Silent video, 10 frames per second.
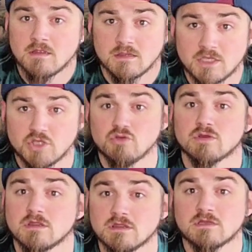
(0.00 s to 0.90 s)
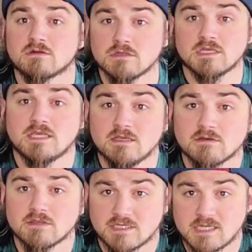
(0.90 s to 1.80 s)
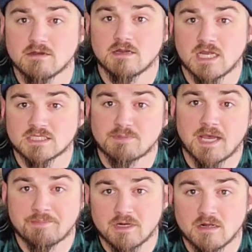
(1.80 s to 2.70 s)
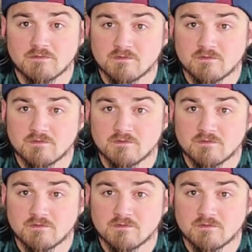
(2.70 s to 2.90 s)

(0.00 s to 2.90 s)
Like, you could literally hear the tear gas popping on.